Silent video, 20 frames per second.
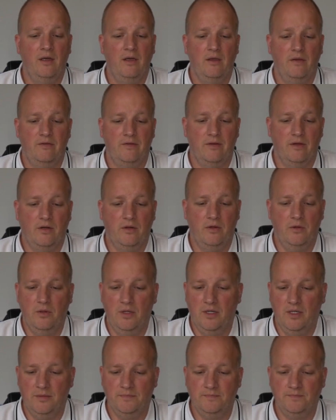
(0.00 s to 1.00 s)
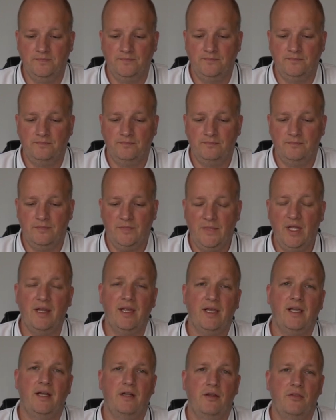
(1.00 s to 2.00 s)
So yeah,
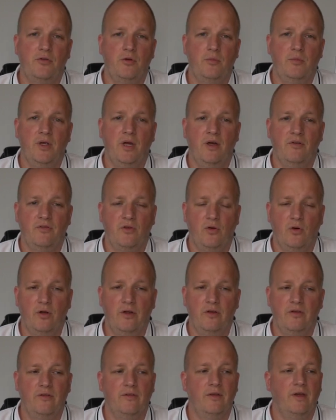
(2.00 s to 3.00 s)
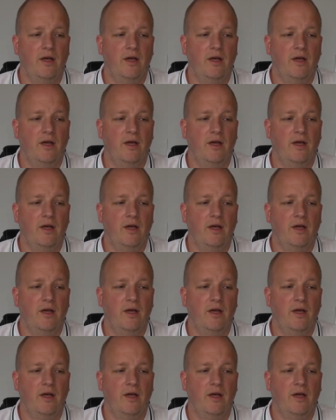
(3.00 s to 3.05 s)
that kind of threw me off course.